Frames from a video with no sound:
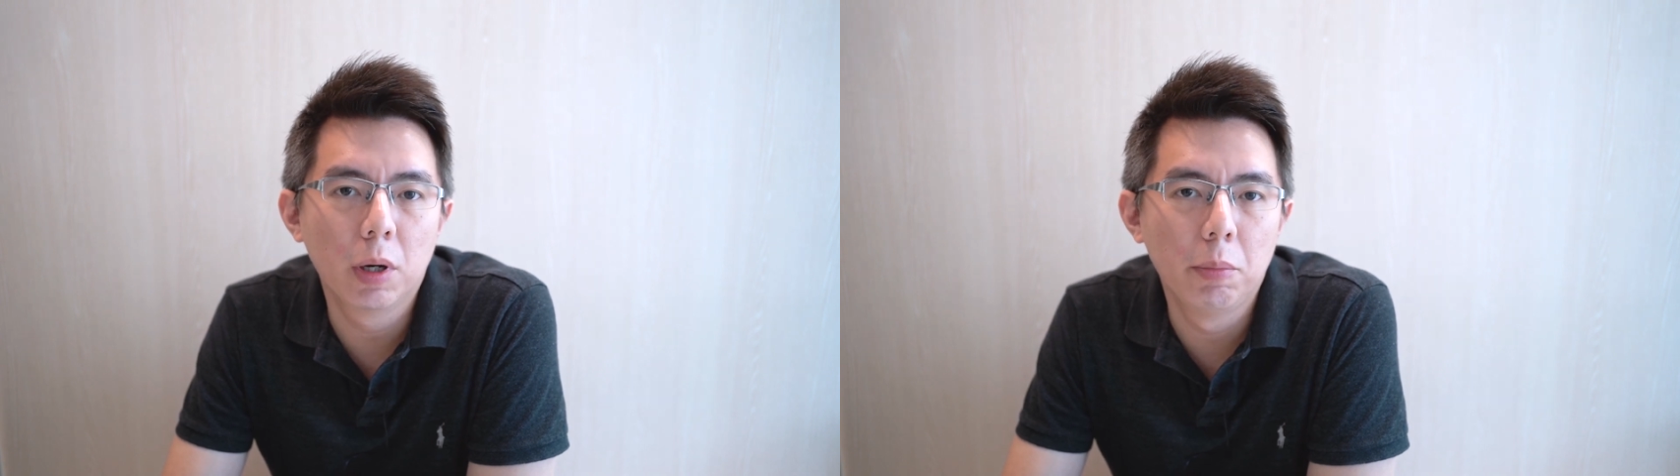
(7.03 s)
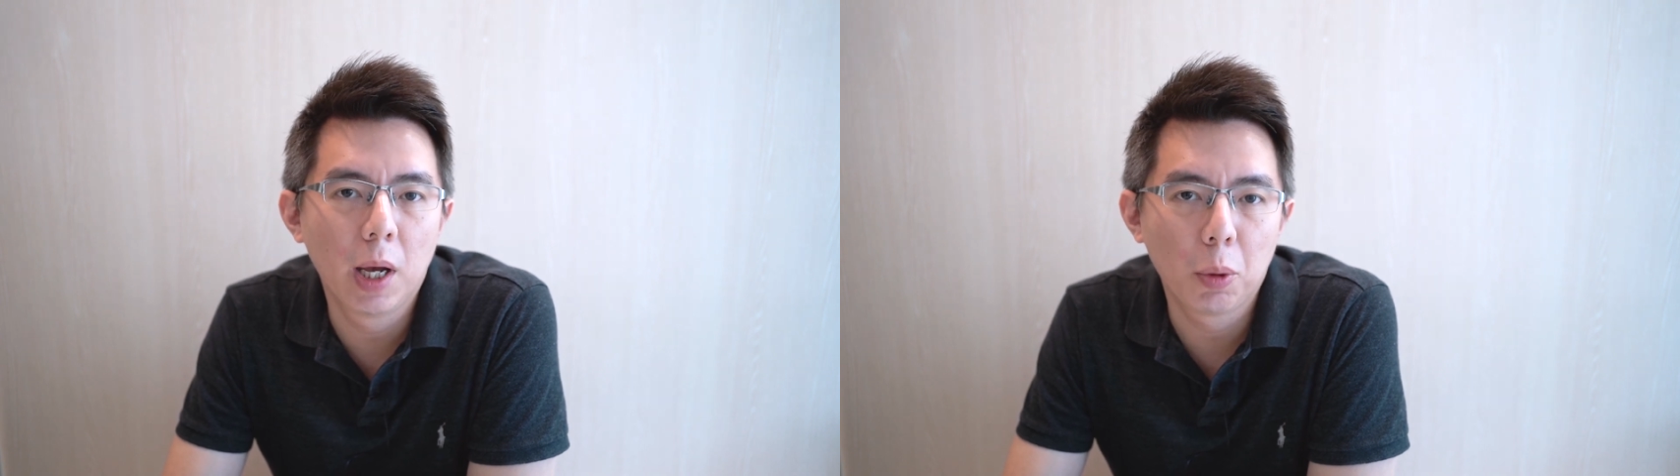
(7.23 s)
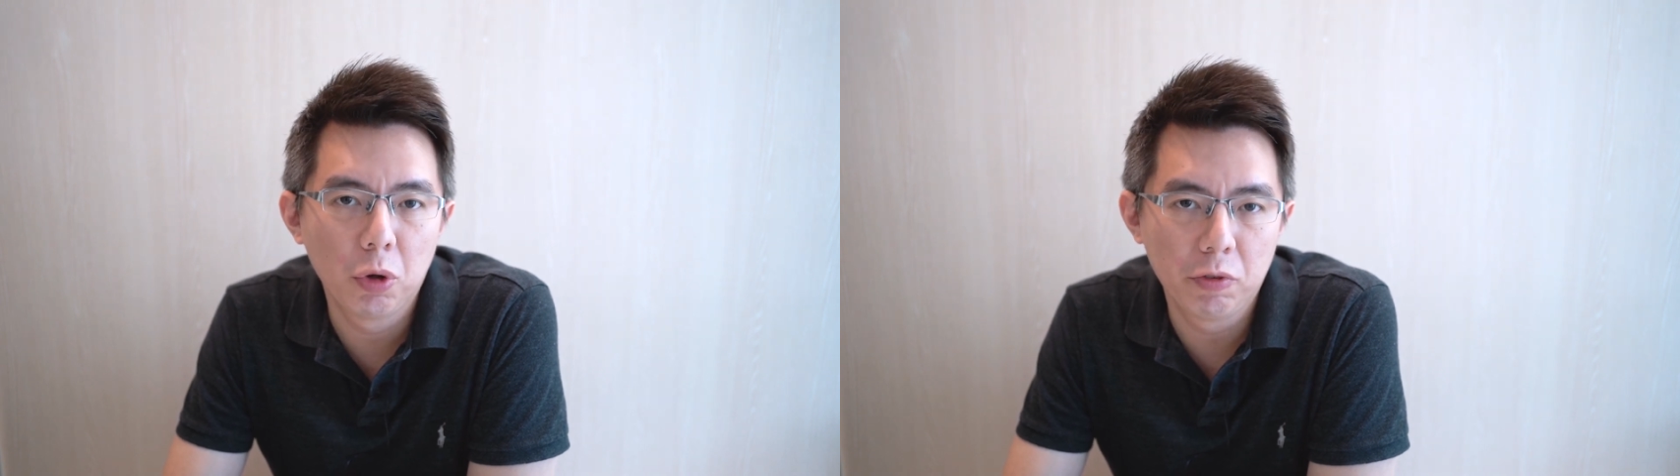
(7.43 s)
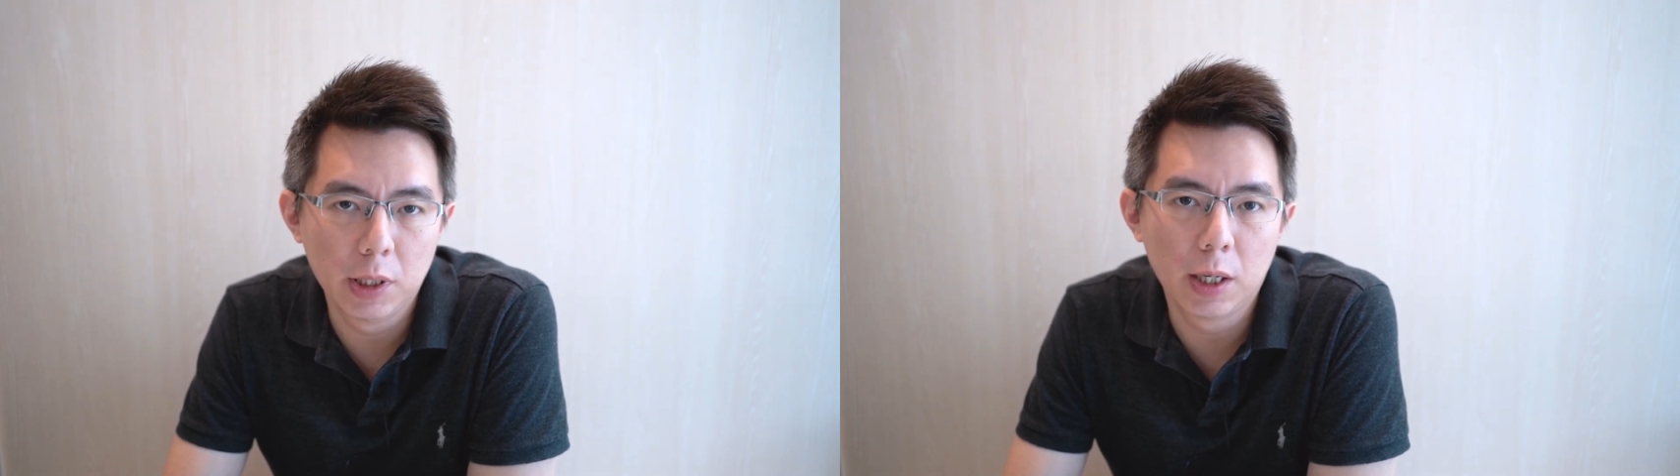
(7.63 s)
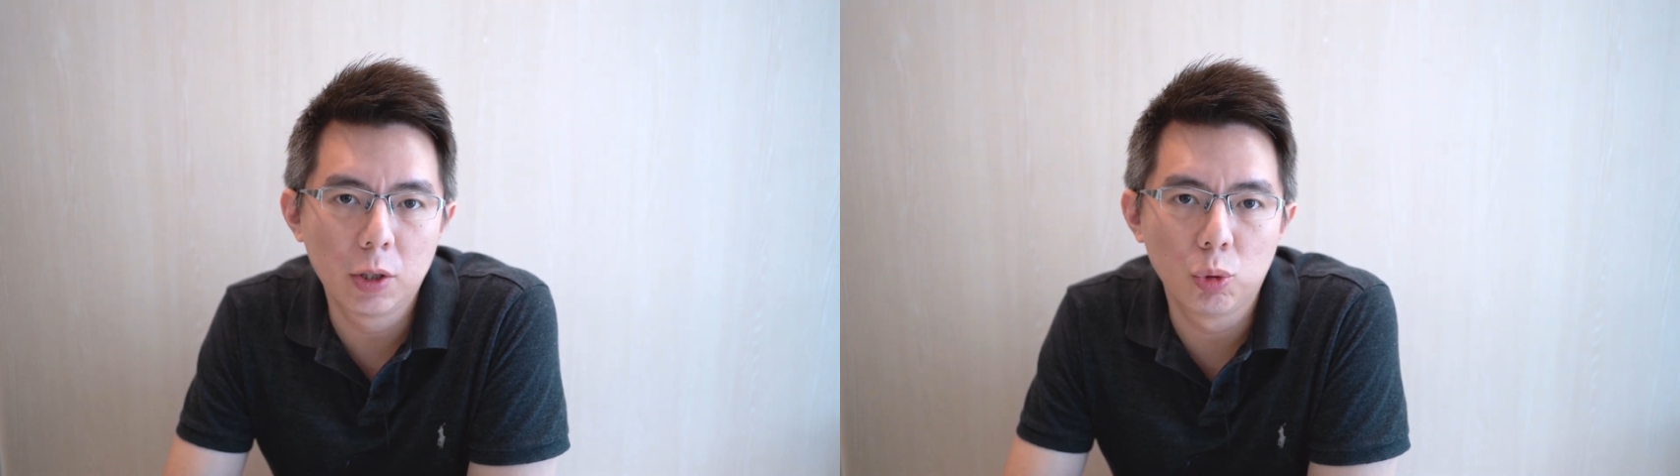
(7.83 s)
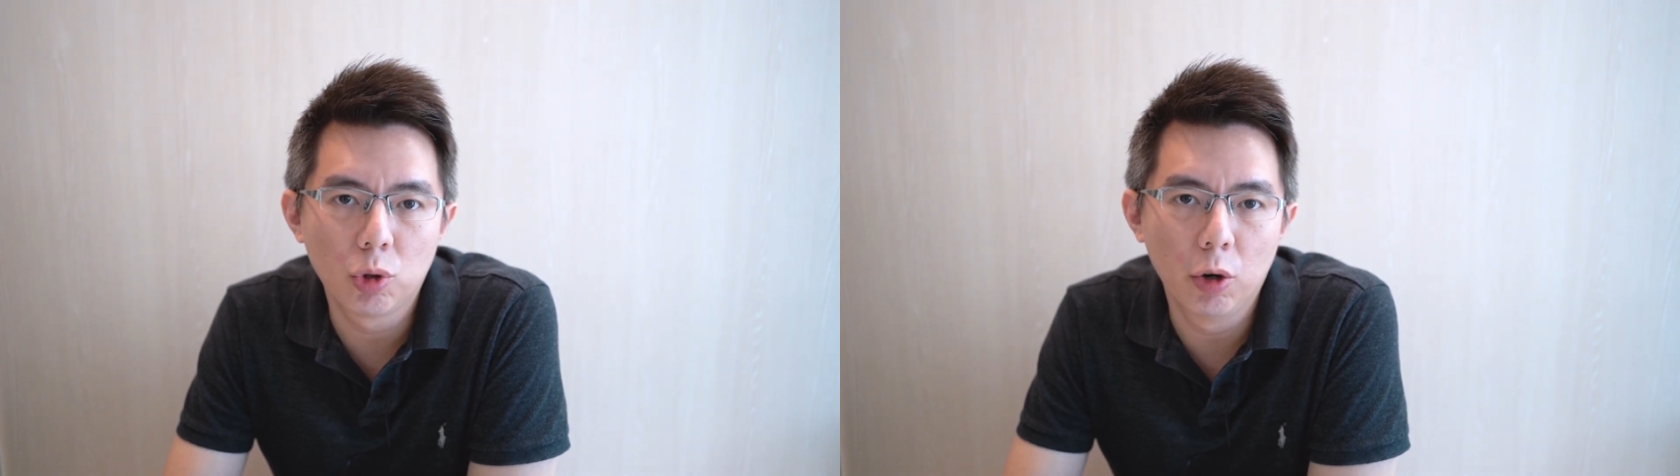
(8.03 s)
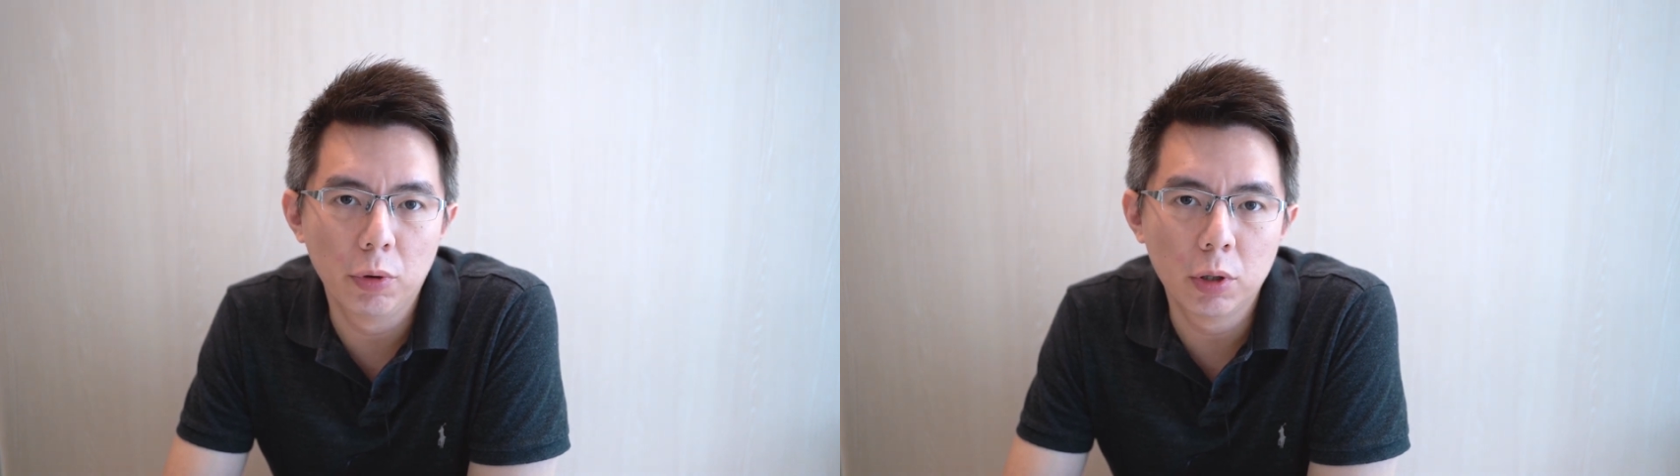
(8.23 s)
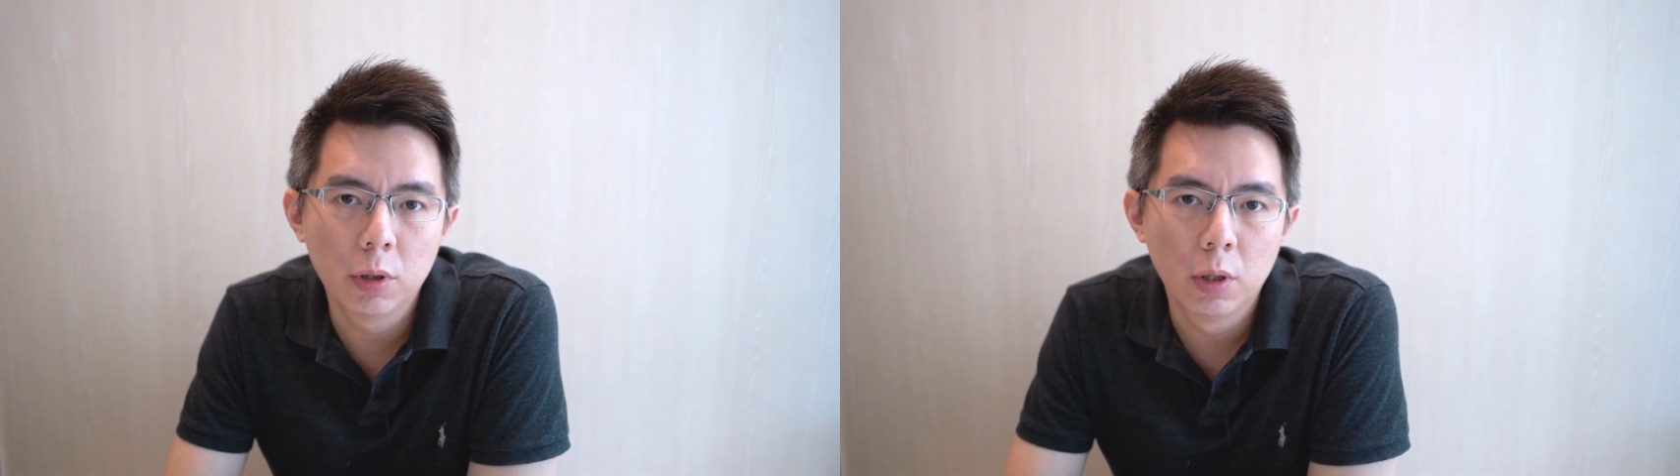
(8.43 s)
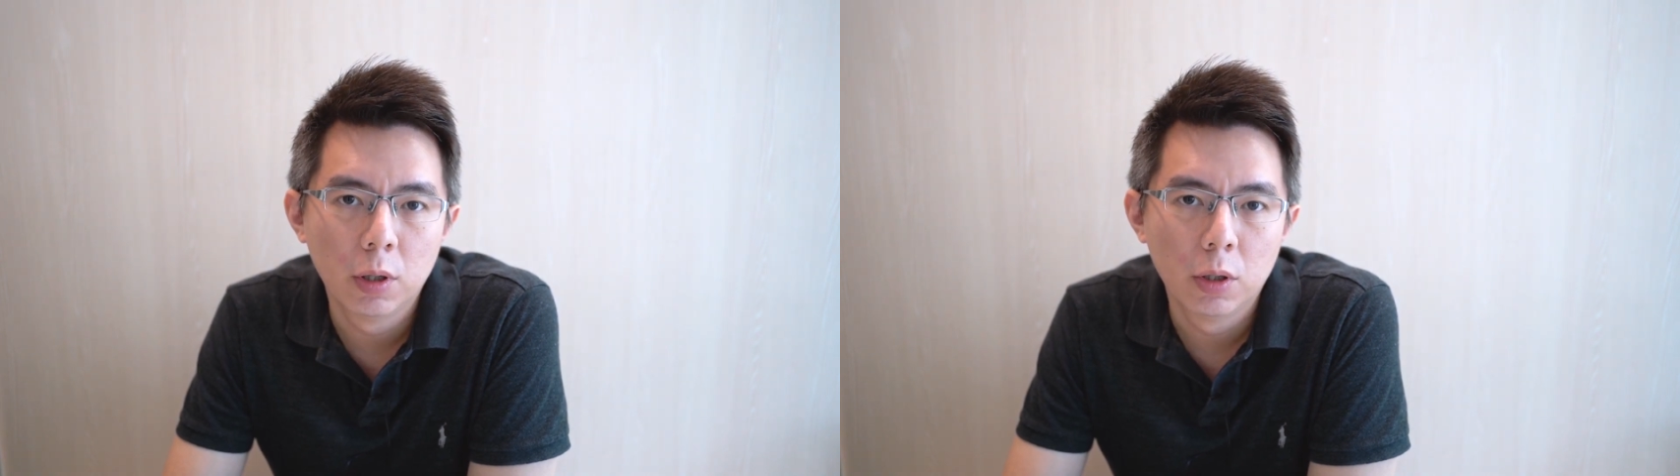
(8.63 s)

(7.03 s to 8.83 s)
are back with another tutorial.